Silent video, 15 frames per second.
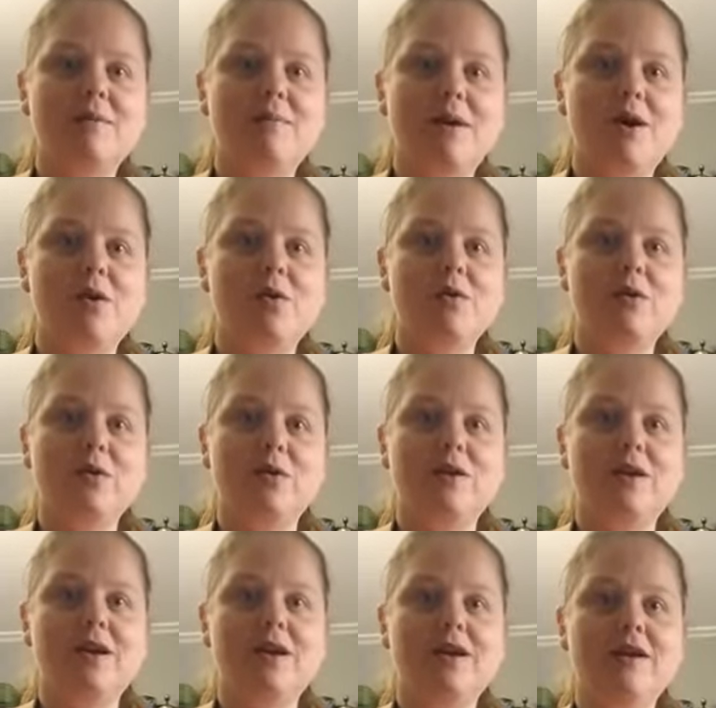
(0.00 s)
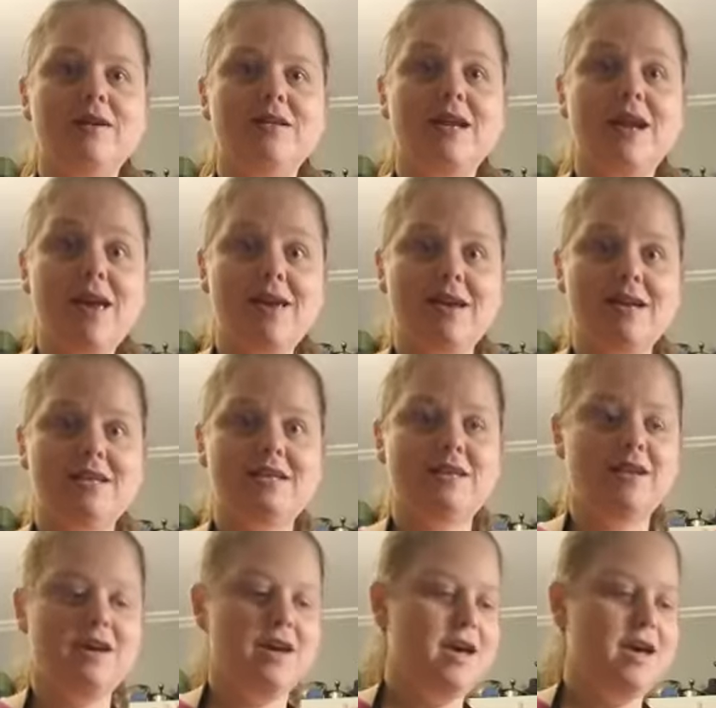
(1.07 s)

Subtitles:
about learning tonight